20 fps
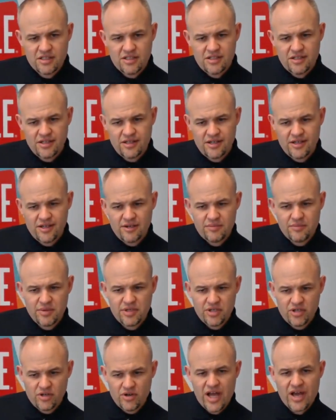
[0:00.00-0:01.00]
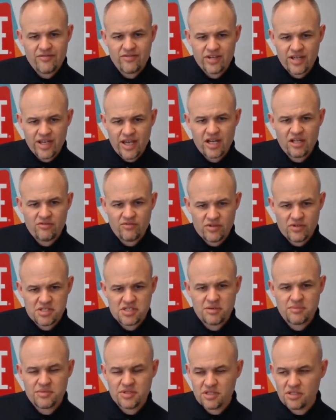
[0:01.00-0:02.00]
But you're advocating for
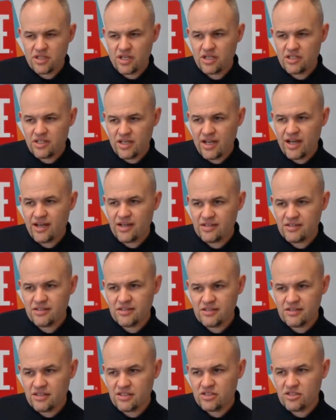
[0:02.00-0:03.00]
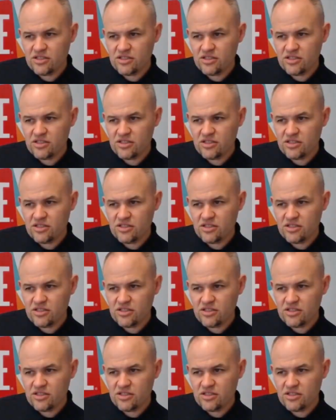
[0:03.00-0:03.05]
something that, it